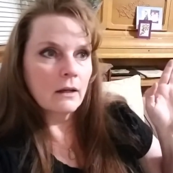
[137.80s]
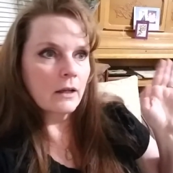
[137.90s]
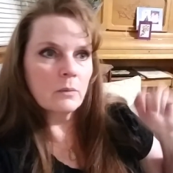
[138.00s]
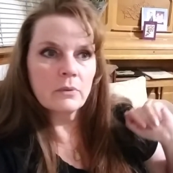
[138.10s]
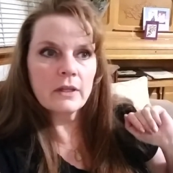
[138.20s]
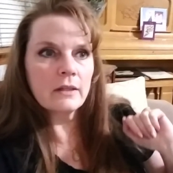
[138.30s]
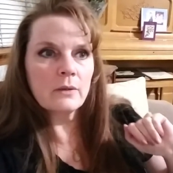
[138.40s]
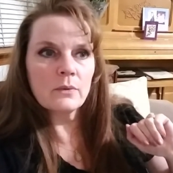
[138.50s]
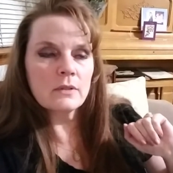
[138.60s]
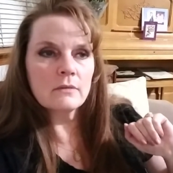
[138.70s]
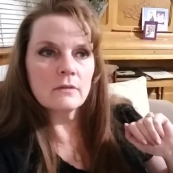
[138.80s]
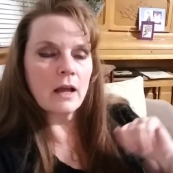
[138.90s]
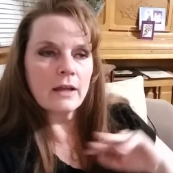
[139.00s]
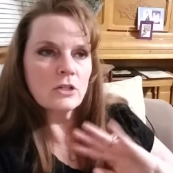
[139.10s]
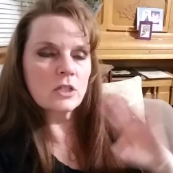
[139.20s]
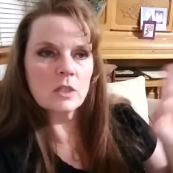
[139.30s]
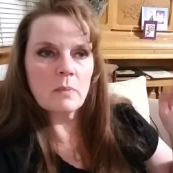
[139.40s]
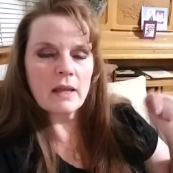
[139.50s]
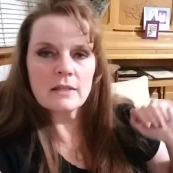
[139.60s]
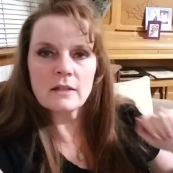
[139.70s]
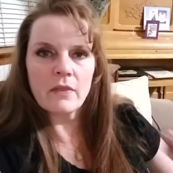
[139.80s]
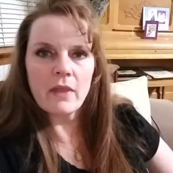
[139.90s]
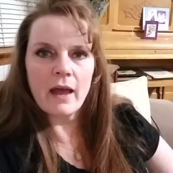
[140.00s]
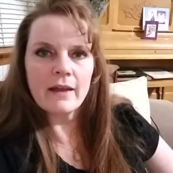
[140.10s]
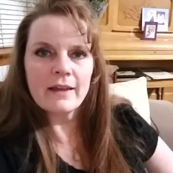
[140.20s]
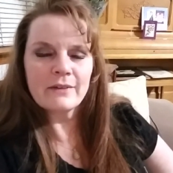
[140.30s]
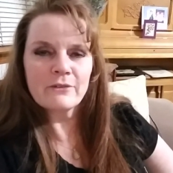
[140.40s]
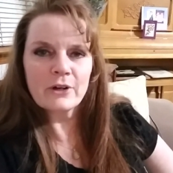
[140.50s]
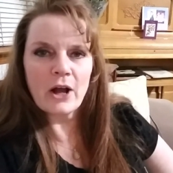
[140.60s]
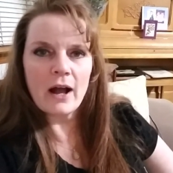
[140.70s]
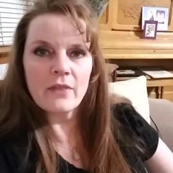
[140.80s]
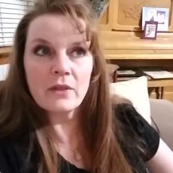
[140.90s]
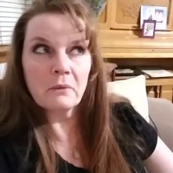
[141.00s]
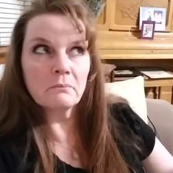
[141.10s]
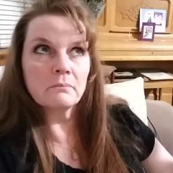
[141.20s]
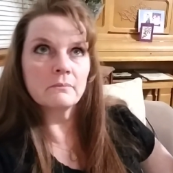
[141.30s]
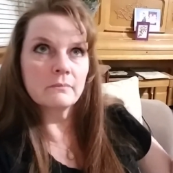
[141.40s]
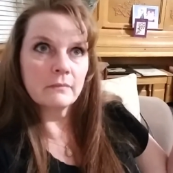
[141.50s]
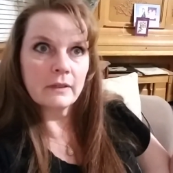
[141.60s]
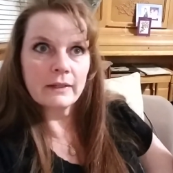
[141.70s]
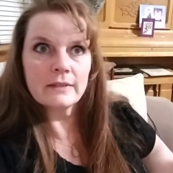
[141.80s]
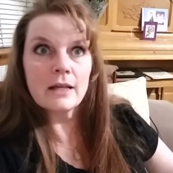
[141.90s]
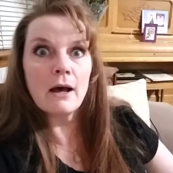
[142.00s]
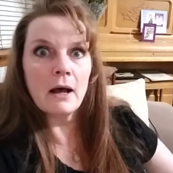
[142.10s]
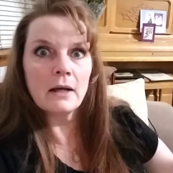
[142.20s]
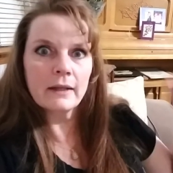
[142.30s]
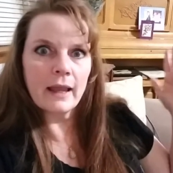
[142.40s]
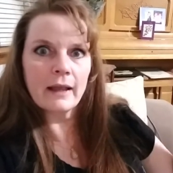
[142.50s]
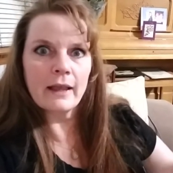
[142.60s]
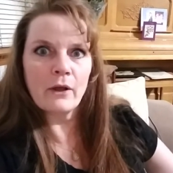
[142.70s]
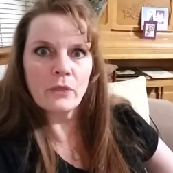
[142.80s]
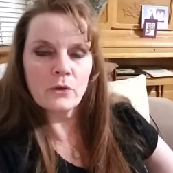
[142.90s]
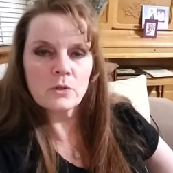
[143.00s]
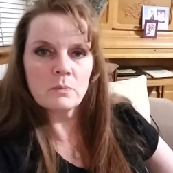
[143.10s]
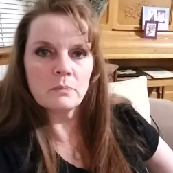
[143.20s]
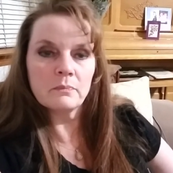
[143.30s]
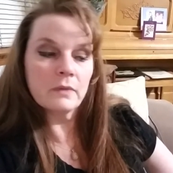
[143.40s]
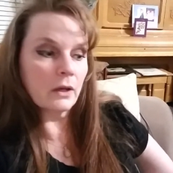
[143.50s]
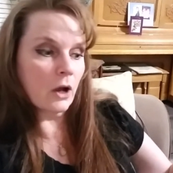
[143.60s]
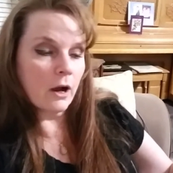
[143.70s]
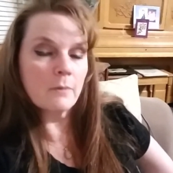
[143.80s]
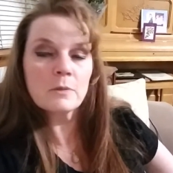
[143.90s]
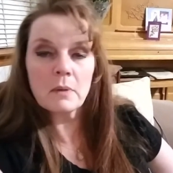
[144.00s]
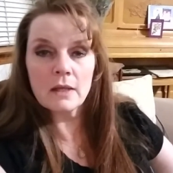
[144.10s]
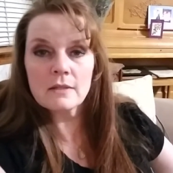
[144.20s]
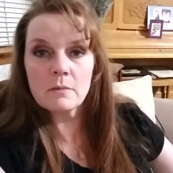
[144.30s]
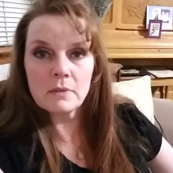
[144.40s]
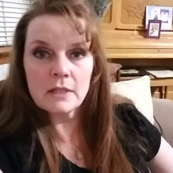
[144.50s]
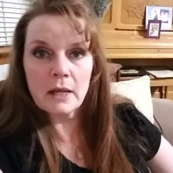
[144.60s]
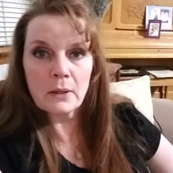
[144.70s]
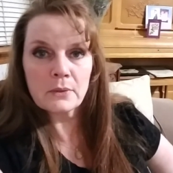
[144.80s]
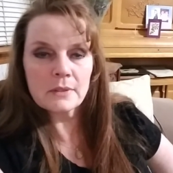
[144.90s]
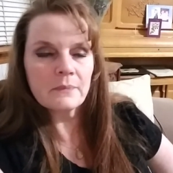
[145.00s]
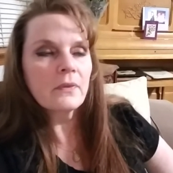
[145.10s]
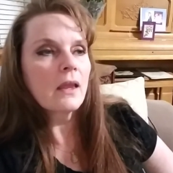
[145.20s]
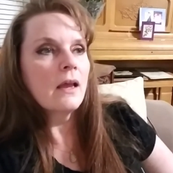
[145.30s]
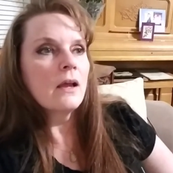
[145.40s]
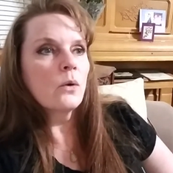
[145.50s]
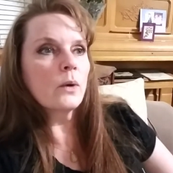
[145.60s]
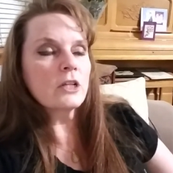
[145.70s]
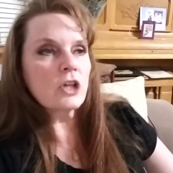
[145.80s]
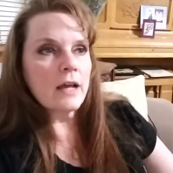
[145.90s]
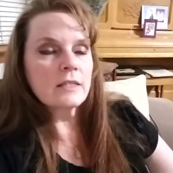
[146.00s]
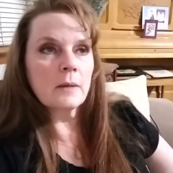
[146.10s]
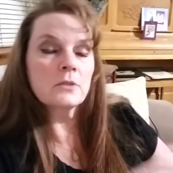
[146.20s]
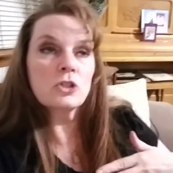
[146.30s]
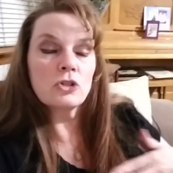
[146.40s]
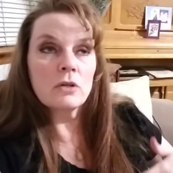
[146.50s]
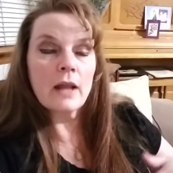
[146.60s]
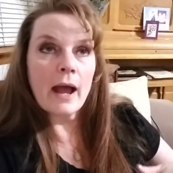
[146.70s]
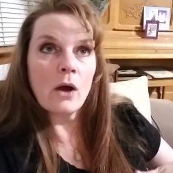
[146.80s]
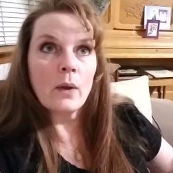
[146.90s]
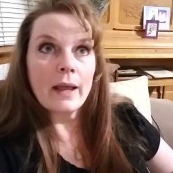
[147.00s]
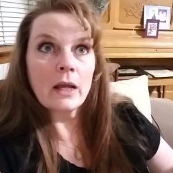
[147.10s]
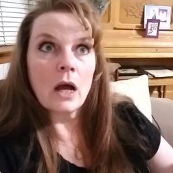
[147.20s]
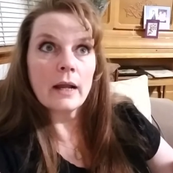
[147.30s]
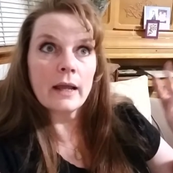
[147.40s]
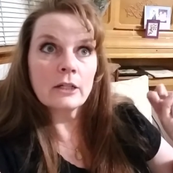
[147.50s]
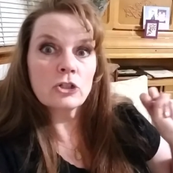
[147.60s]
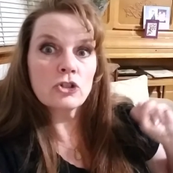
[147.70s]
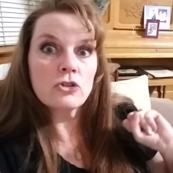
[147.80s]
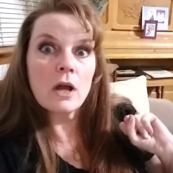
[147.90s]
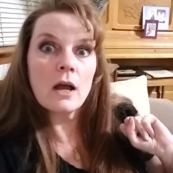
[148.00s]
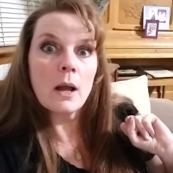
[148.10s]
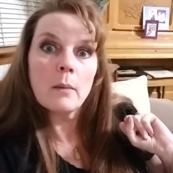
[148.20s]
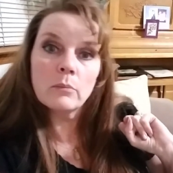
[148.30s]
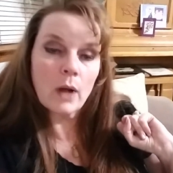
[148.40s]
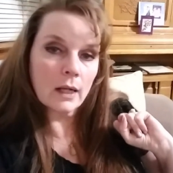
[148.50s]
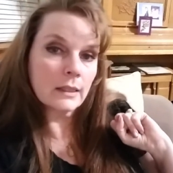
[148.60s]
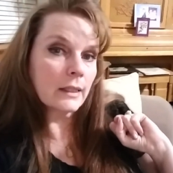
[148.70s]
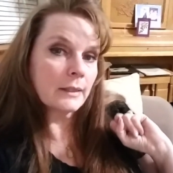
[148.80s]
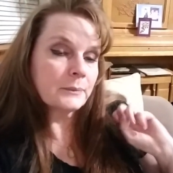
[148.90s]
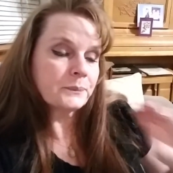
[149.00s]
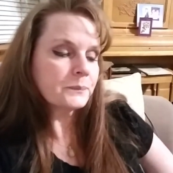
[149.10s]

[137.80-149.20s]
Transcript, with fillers: completely what I just spaced on that and forgot that duh, can't count those the carbs because of the potatoes which I substituted out and got extra broccoli.